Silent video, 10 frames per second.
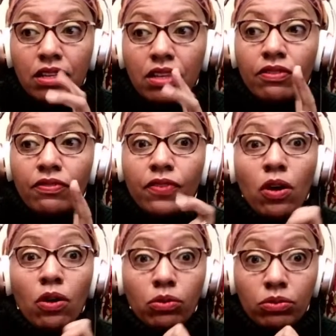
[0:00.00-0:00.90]
the
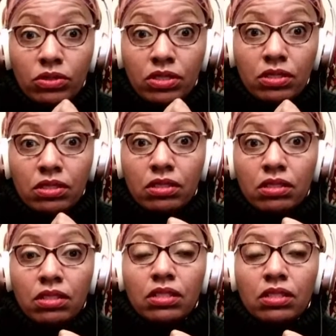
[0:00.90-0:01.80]
votes
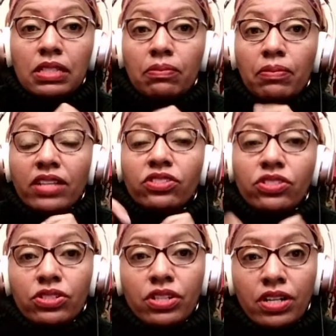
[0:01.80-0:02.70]
to make
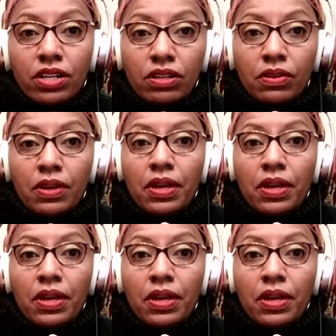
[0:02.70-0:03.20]
sure